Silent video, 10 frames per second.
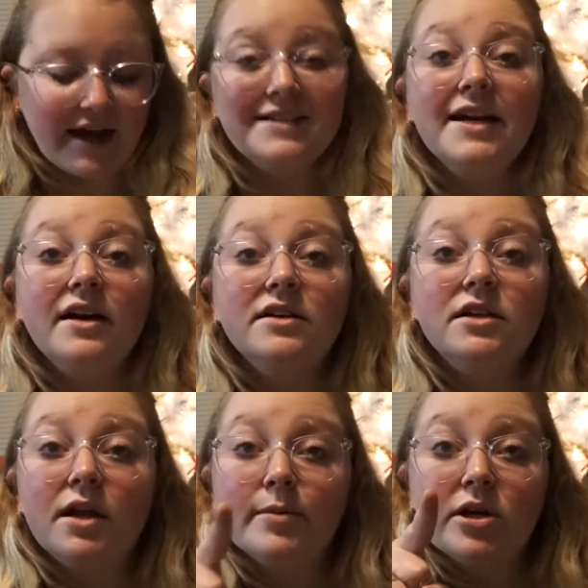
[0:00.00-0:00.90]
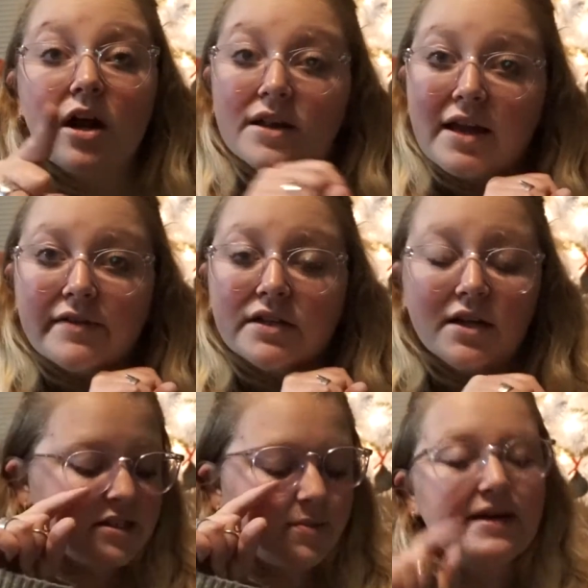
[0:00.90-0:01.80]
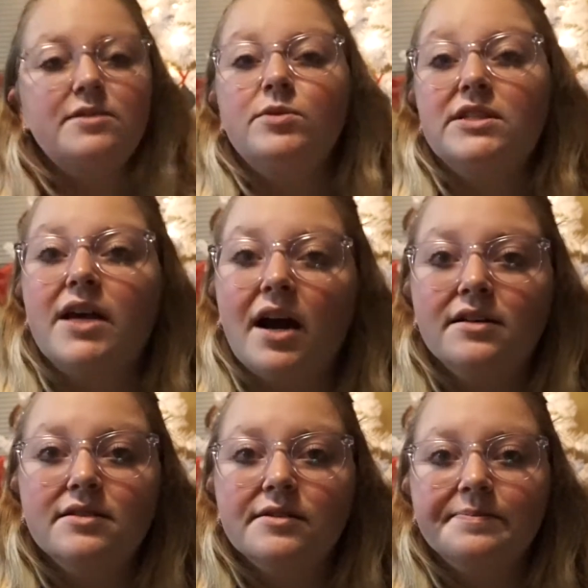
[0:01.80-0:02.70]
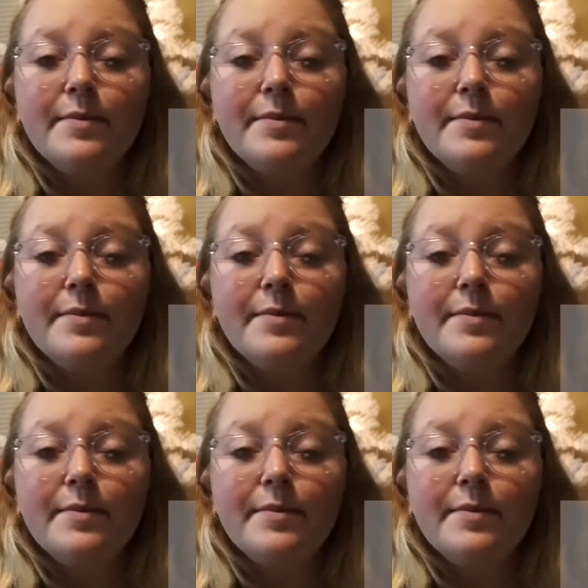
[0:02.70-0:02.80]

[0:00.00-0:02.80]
Idea? Number 11 is to buy someone socks.